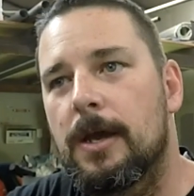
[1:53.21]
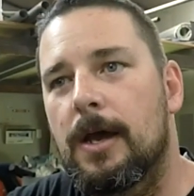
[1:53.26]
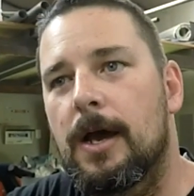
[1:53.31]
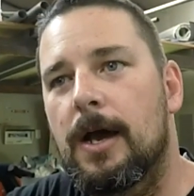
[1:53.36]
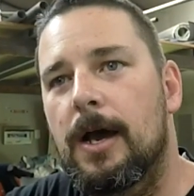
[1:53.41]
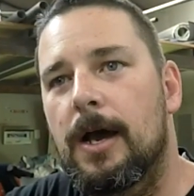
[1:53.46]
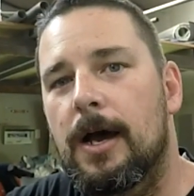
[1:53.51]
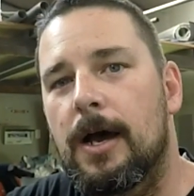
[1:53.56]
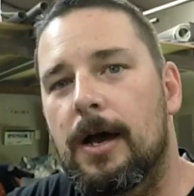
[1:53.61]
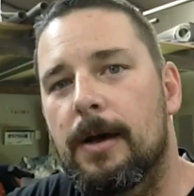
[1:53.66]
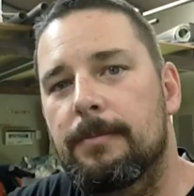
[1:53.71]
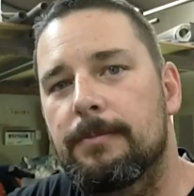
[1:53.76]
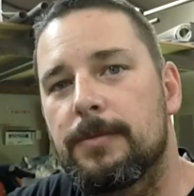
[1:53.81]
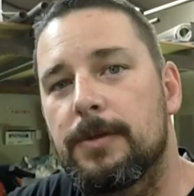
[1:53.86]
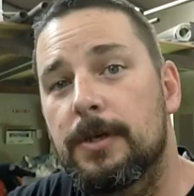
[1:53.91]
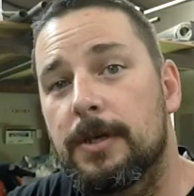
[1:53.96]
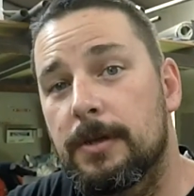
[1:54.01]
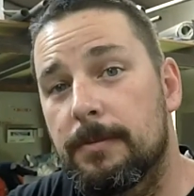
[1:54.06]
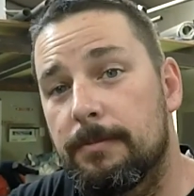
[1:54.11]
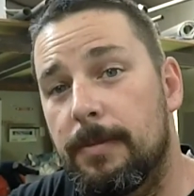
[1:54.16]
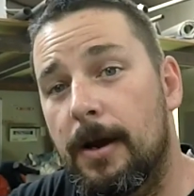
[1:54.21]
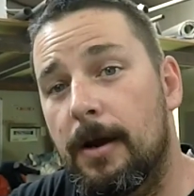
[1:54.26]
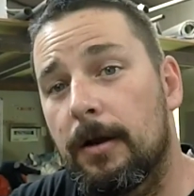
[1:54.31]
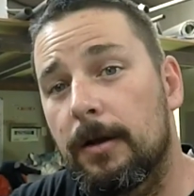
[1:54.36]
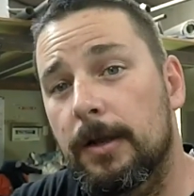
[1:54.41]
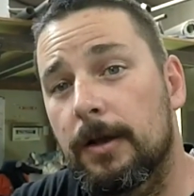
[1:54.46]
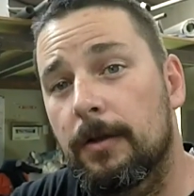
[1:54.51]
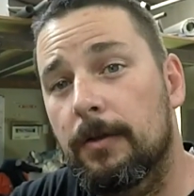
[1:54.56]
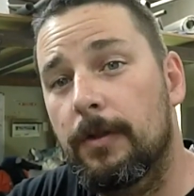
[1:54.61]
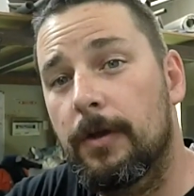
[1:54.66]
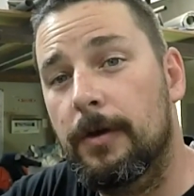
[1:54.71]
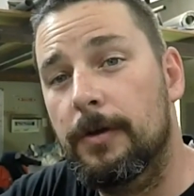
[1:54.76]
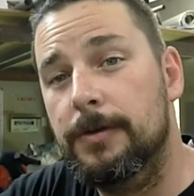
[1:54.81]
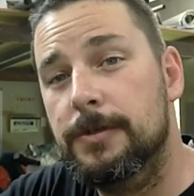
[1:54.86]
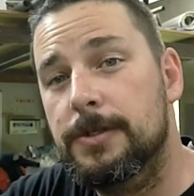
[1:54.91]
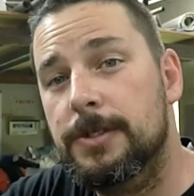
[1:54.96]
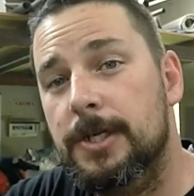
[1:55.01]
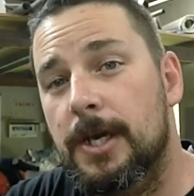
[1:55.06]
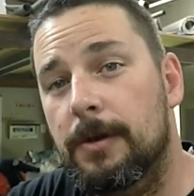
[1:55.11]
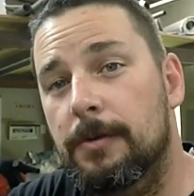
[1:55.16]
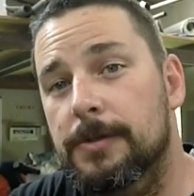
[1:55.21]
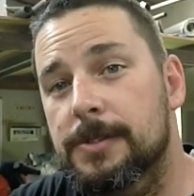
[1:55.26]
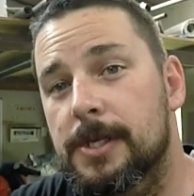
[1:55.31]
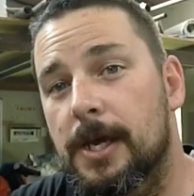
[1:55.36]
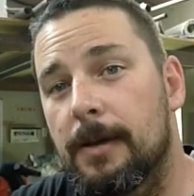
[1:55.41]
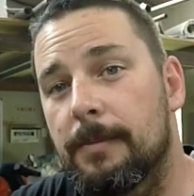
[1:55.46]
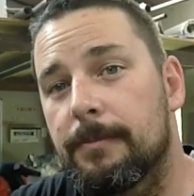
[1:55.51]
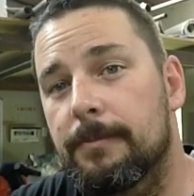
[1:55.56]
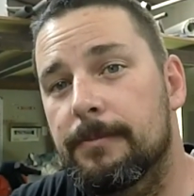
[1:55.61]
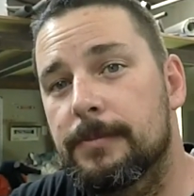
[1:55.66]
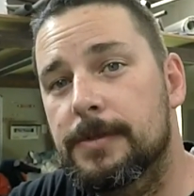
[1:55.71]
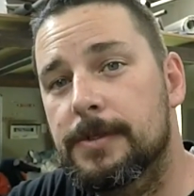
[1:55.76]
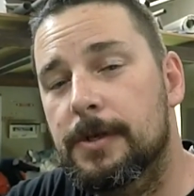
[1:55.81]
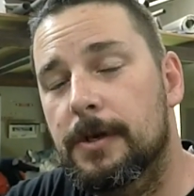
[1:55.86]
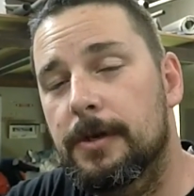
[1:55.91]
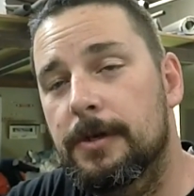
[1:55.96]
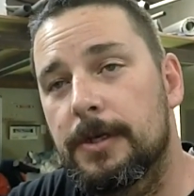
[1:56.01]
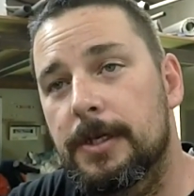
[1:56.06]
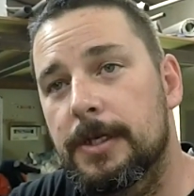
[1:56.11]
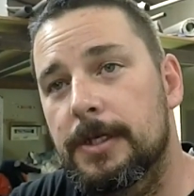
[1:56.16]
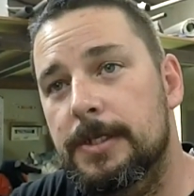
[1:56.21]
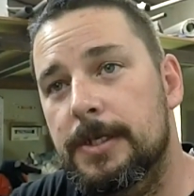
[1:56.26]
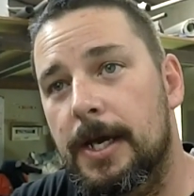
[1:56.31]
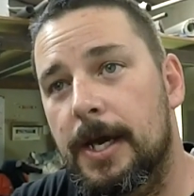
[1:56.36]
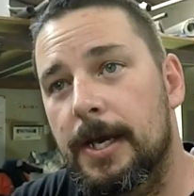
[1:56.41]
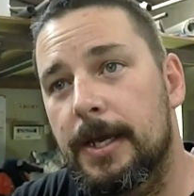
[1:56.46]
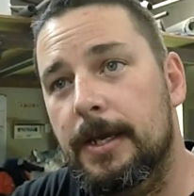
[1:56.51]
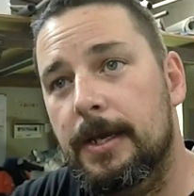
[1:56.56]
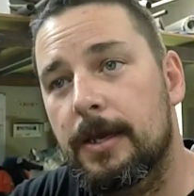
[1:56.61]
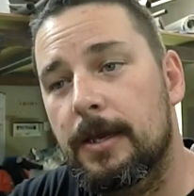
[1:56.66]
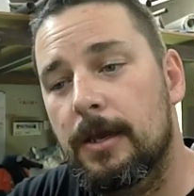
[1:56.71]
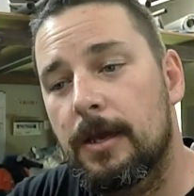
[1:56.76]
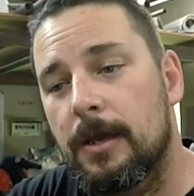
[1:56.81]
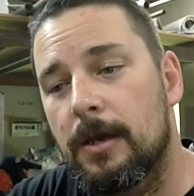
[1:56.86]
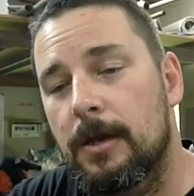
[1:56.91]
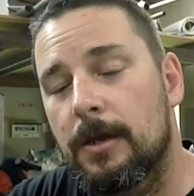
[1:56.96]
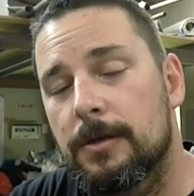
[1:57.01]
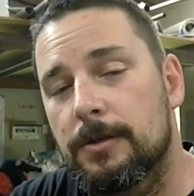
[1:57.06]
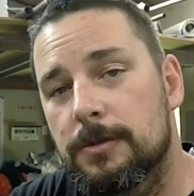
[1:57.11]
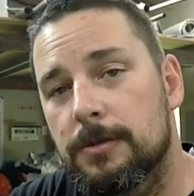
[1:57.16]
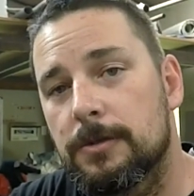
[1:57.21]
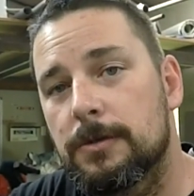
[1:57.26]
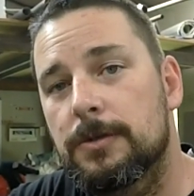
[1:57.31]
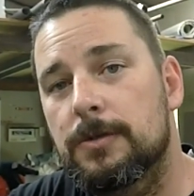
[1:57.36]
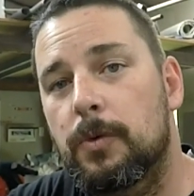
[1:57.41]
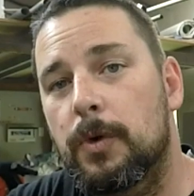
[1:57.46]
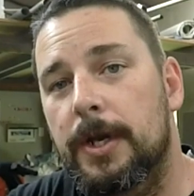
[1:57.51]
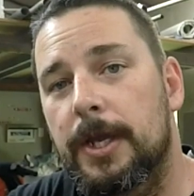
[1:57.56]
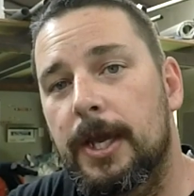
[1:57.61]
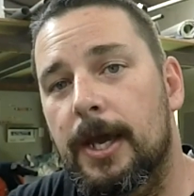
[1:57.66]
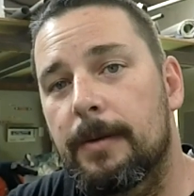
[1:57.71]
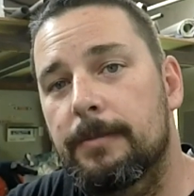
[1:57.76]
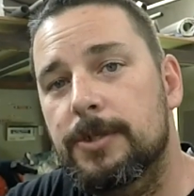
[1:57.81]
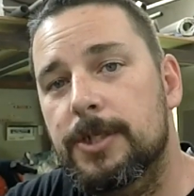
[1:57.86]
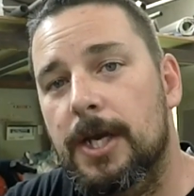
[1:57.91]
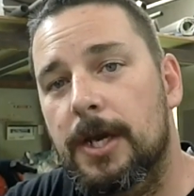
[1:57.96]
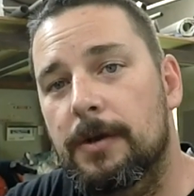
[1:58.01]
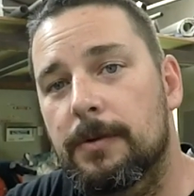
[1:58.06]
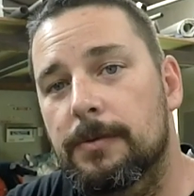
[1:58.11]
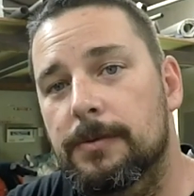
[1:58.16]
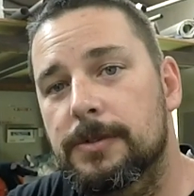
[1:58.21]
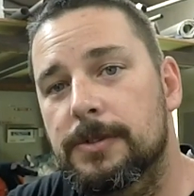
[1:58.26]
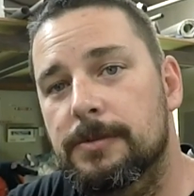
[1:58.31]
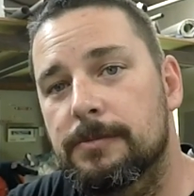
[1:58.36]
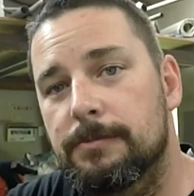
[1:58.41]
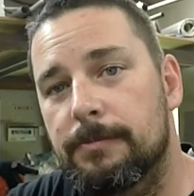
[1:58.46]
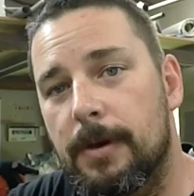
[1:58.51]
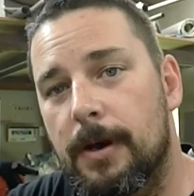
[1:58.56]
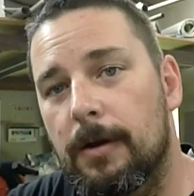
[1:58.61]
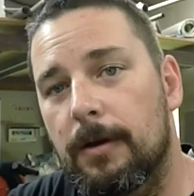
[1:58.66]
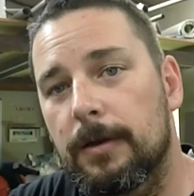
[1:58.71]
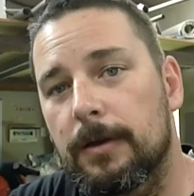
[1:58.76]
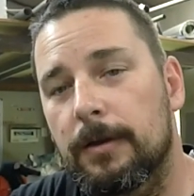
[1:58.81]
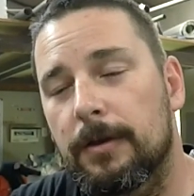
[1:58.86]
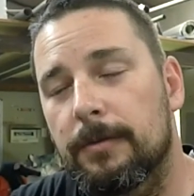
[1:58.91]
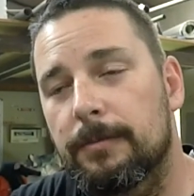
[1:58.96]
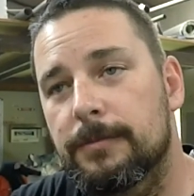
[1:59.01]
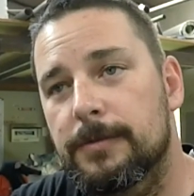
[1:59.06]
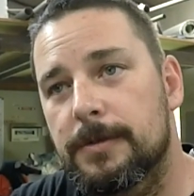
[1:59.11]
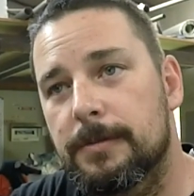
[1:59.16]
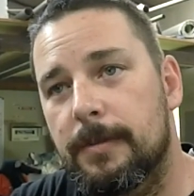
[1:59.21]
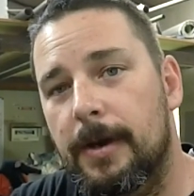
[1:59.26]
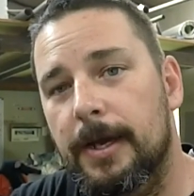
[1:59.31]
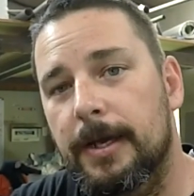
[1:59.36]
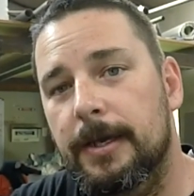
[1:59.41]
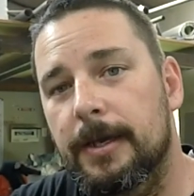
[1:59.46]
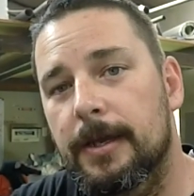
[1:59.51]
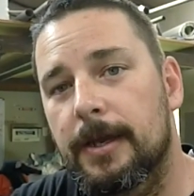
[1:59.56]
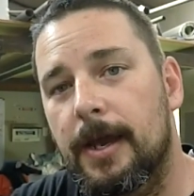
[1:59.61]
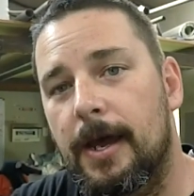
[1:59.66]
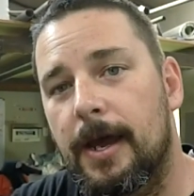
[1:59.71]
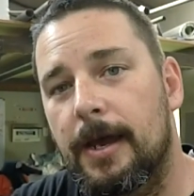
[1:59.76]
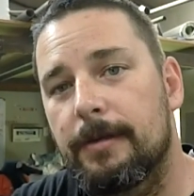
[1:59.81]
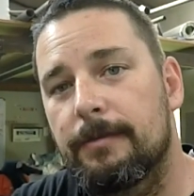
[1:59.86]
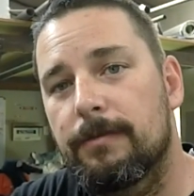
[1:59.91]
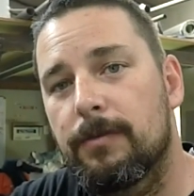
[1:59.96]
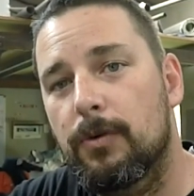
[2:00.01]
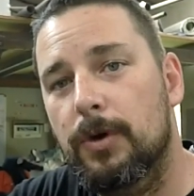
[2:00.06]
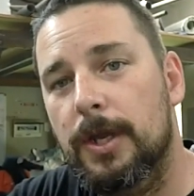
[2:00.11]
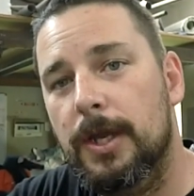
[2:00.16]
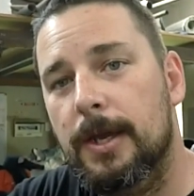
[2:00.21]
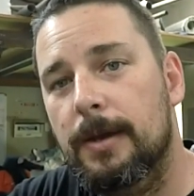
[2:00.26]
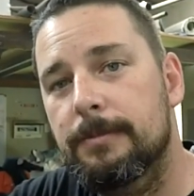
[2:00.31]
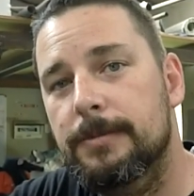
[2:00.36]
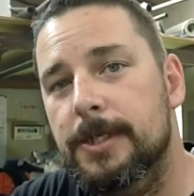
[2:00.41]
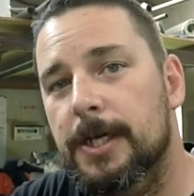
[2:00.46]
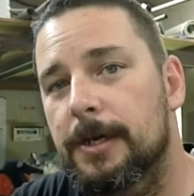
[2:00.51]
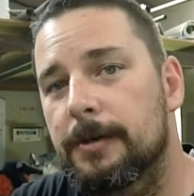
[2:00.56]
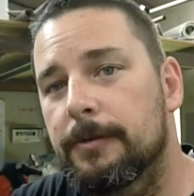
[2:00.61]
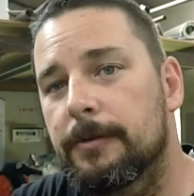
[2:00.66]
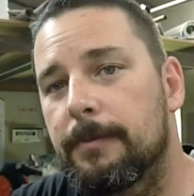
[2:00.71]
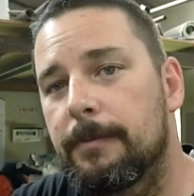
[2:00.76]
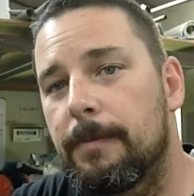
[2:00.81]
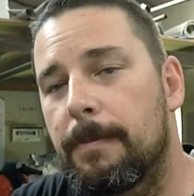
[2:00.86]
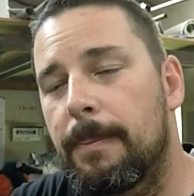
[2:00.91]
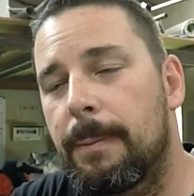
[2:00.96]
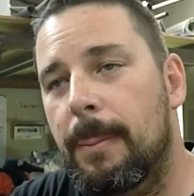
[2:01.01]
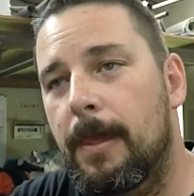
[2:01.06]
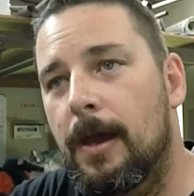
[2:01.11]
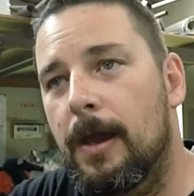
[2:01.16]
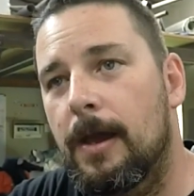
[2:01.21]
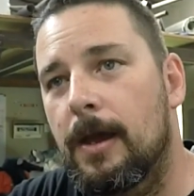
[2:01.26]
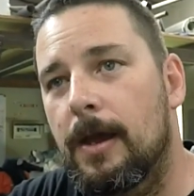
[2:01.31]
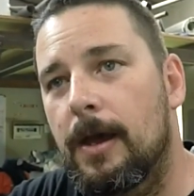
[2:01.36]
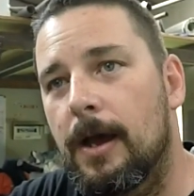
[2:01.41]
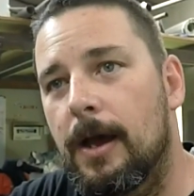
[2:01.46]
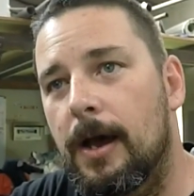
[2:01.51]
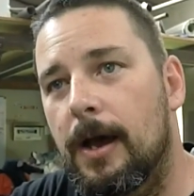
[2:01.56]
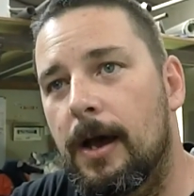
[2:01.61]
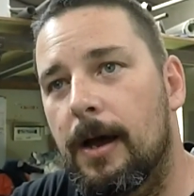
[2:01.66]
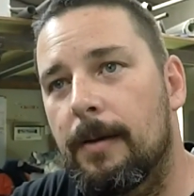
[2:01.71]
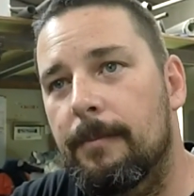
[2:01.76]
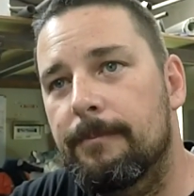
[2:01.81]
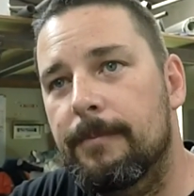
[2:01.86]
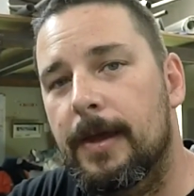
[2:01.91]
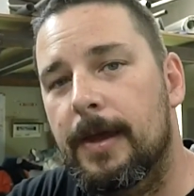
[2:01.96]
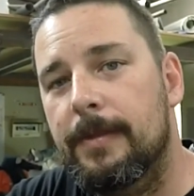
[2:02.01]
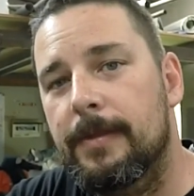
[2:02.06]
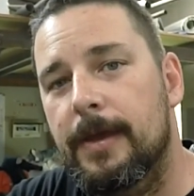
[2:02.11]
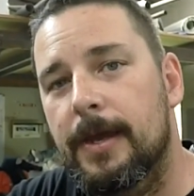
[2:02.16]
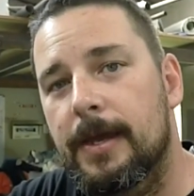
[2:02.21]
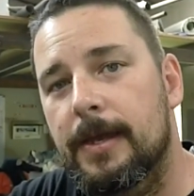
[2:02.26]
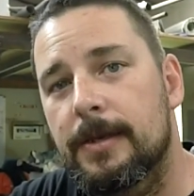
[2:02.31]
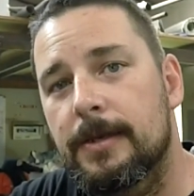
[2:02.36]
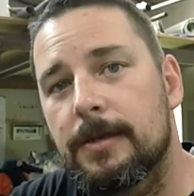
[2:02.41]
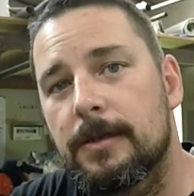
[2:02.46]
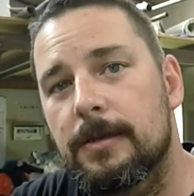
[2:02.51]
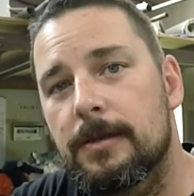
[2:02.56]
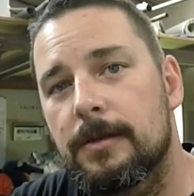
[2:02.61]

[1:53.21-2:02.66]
You can parallel those channels up, so you can take two 20 amp channels and parallel them to make it a 40 amp channel, and then